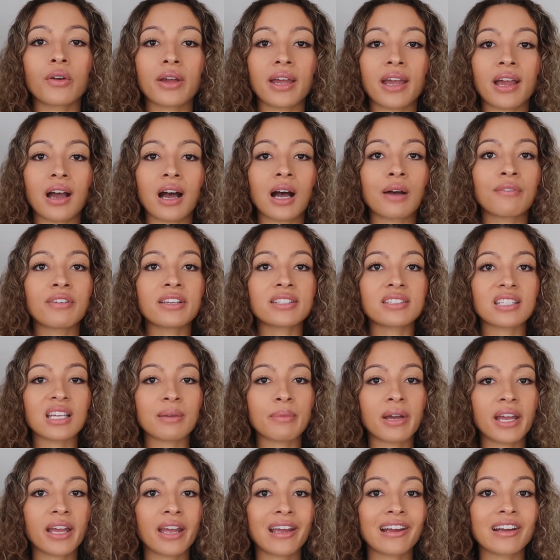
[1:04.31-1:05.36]
Okay, obviously
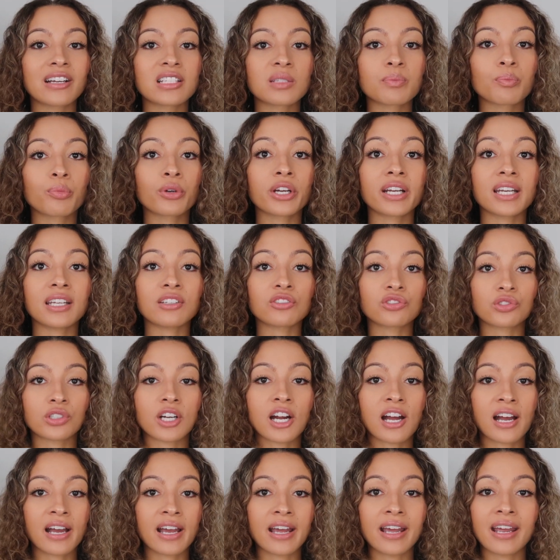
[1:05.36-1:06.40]
my hair is pretty
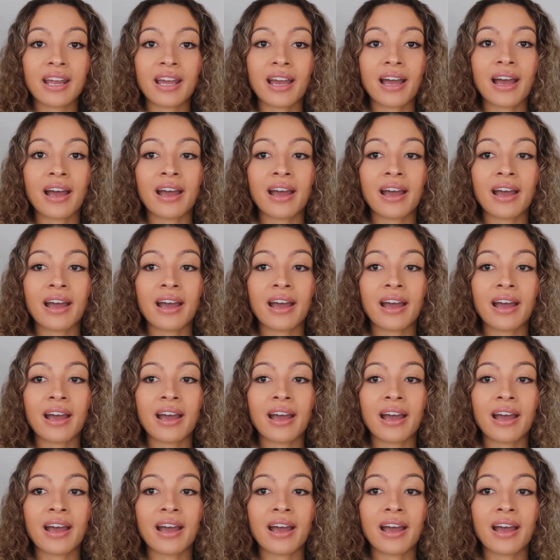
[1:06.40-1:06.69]
dry.